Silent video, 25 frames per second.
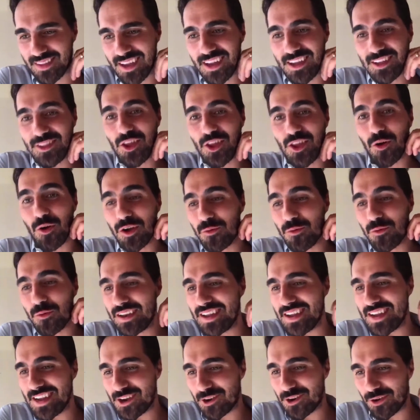knowing when
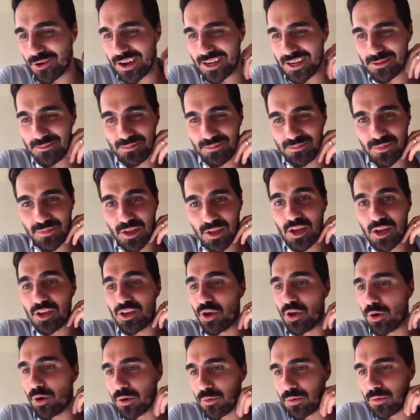to iterate,
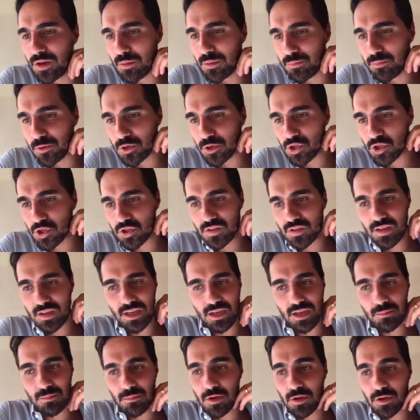knowing when to push your
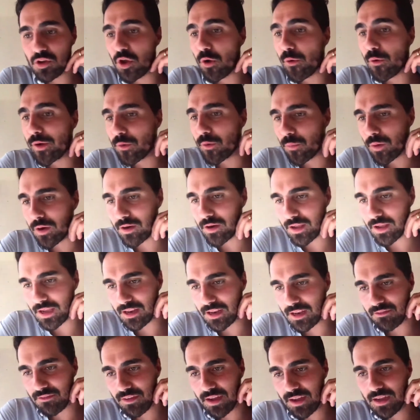team, knowing where to
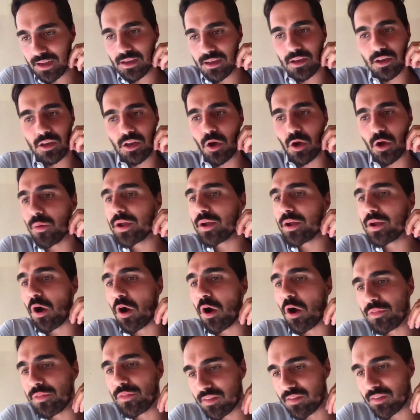innovate, knowing
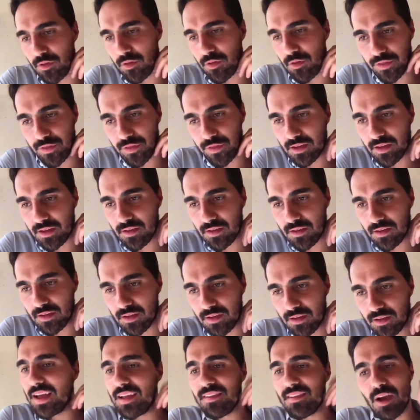all these other things.
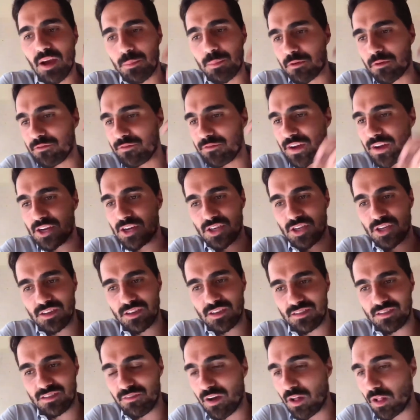That's how
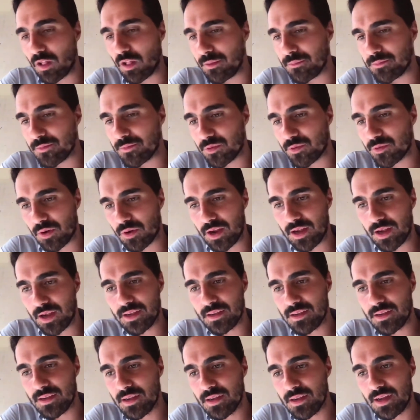perfection is developed,
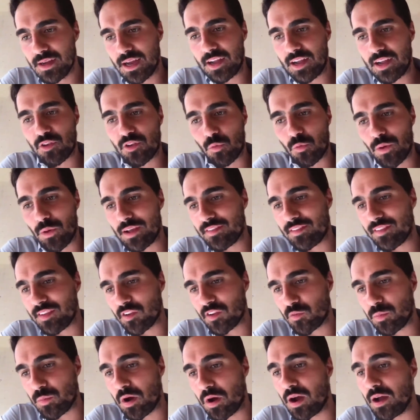right? It's a resting
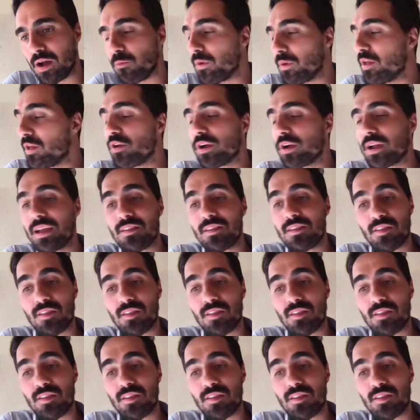spot. We look at